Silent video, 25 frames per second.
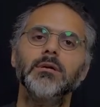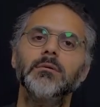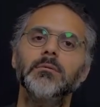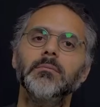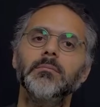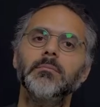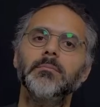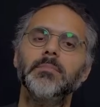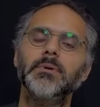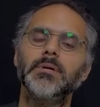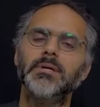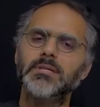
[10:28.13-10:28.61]

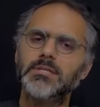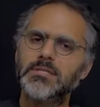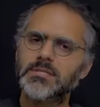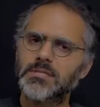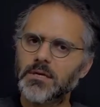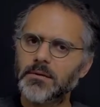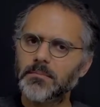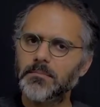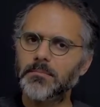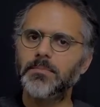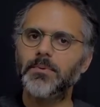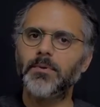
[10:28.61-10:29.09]
But at
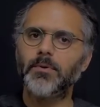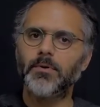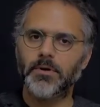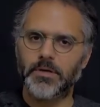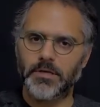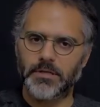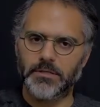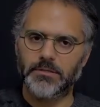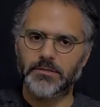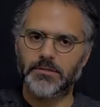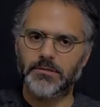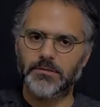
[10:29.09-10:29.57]
some
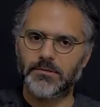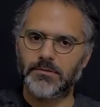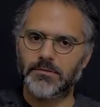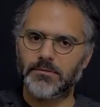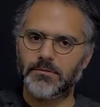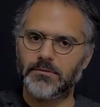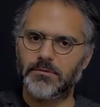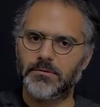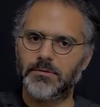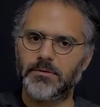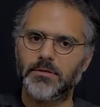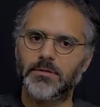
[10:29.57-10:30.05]
point,
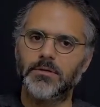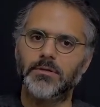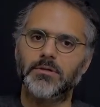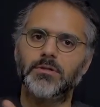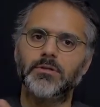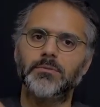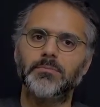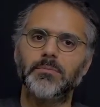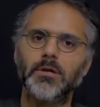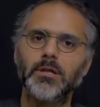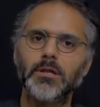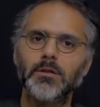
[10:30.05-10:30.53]
the
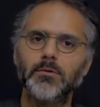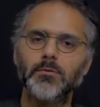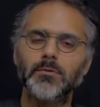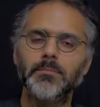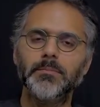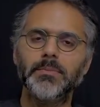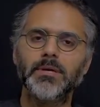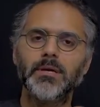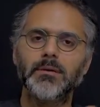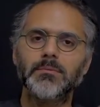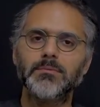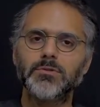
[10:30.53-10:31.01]
model will
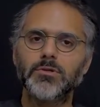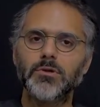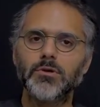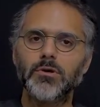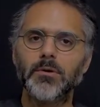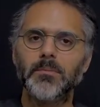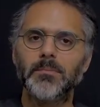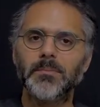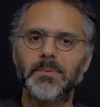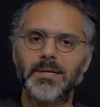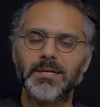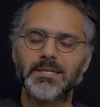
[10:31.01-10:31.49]
become so
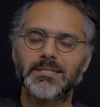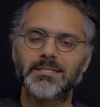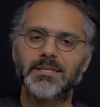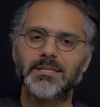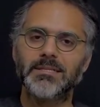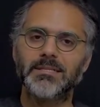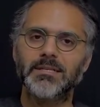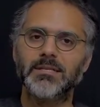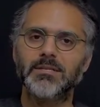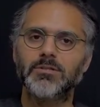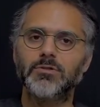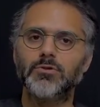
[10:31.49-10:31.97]
complex that
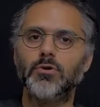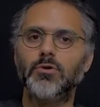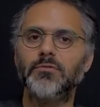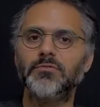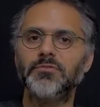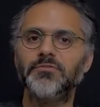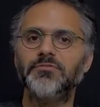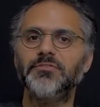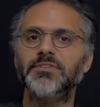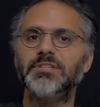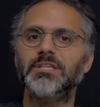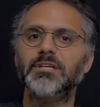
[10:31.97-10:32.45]
it's
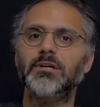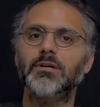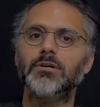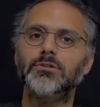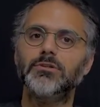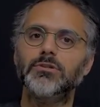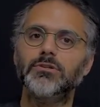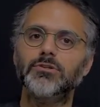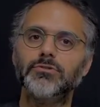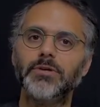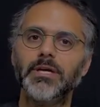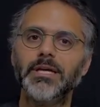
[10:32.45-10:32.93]
overfitting on the
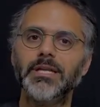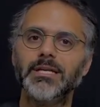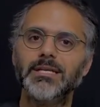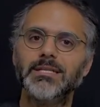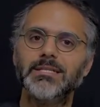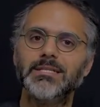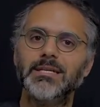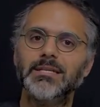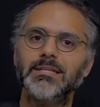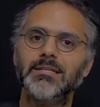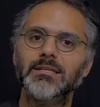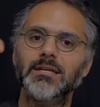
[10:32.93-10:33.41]
training
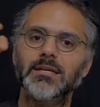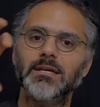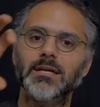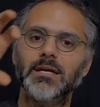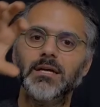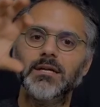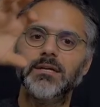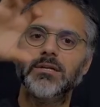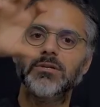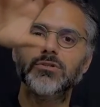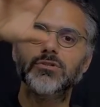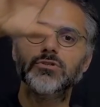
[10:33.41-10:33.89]
set
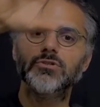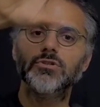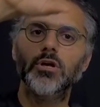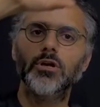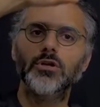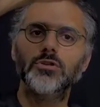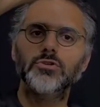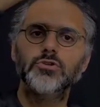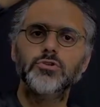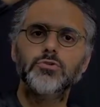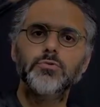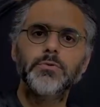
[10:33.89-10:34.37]
and it's
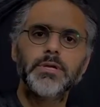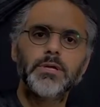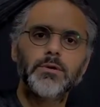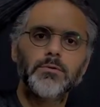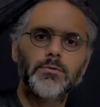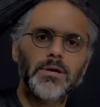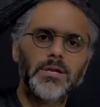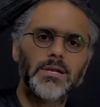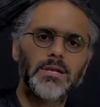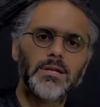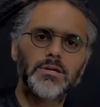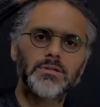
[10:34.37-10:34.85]
not doing
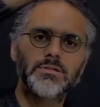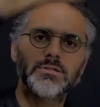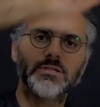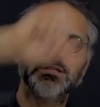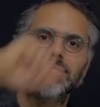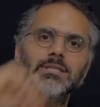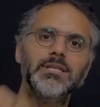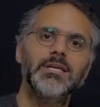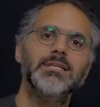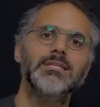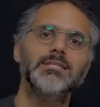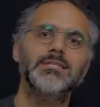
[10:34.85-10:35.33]
well on the
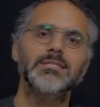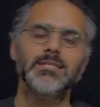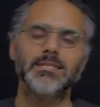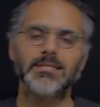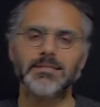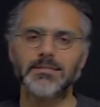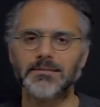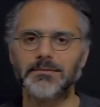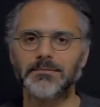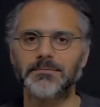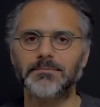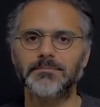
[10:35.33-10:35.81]
test
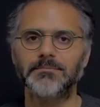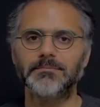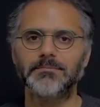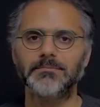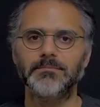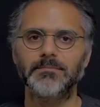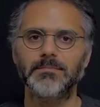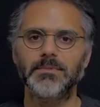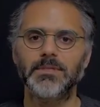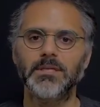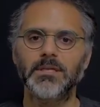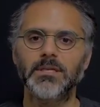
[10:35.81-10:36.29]
set.
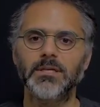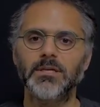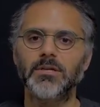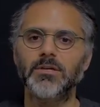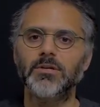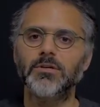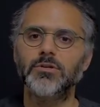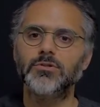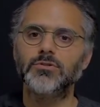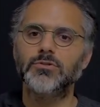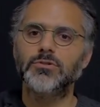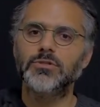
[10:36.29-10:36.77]

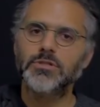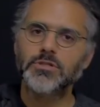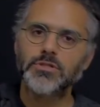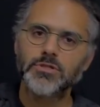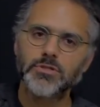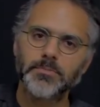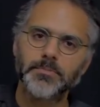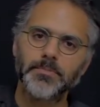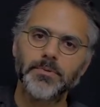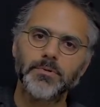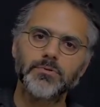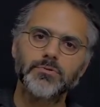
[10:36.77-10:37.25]
So this is
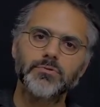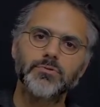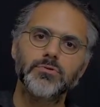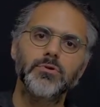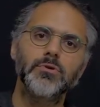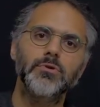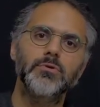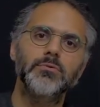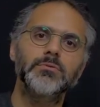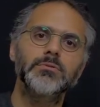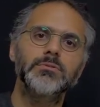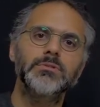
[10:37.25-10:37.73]
supposed to
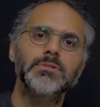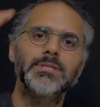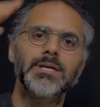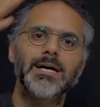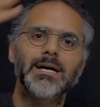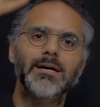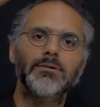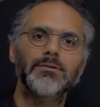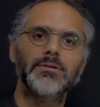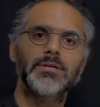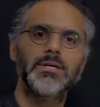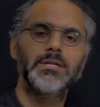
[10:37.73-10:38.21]
go
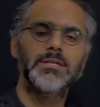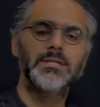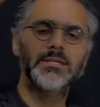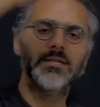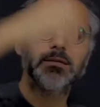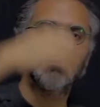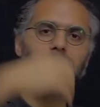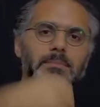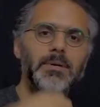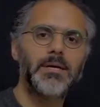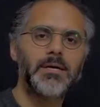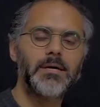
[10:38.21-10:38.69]
down and then
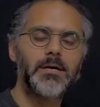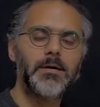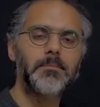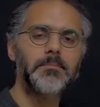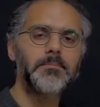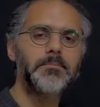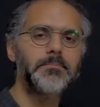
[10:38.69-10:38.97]
back up